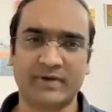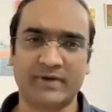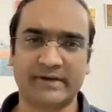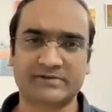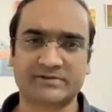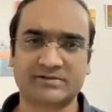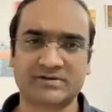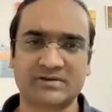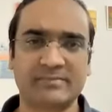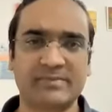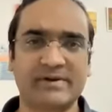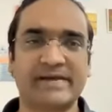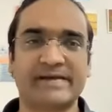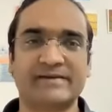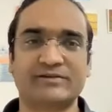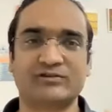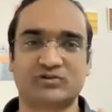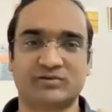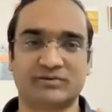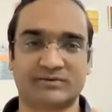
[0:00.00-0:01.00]
extremely
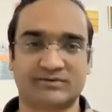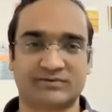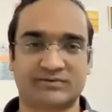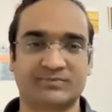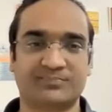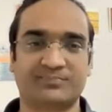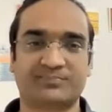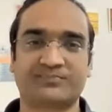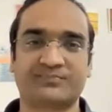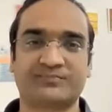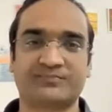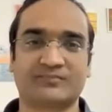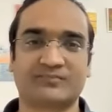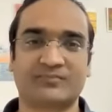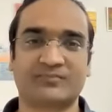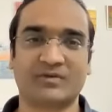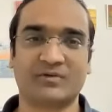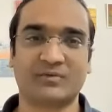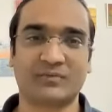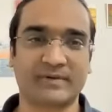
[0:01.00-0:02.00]
anxious.
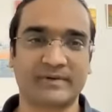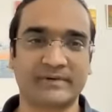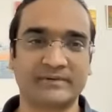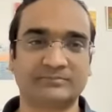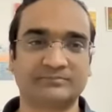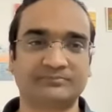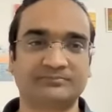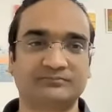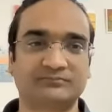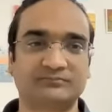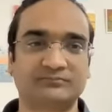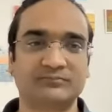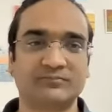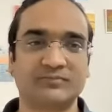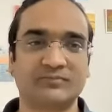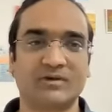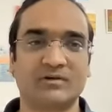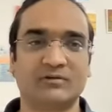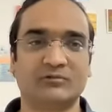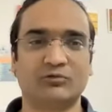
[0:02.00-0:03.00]
Okay.
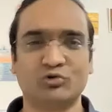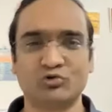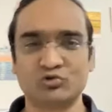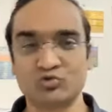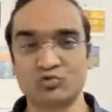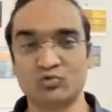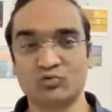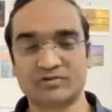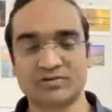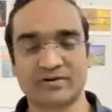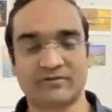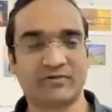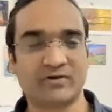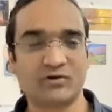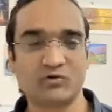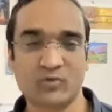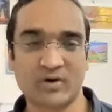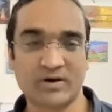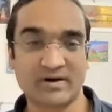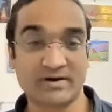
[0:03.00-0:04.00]

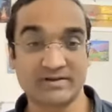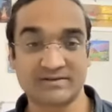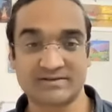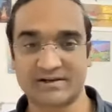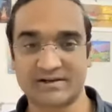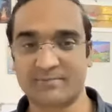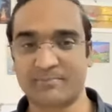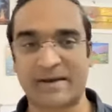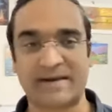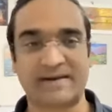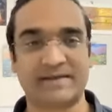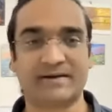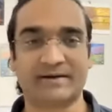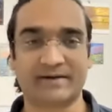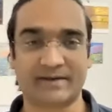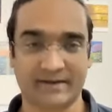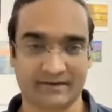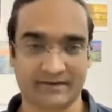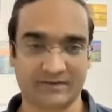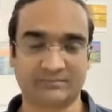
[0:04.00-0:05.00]
Someone who had recent panic
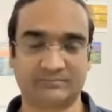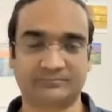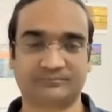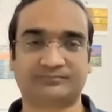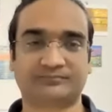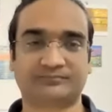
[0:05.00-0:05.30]
attack,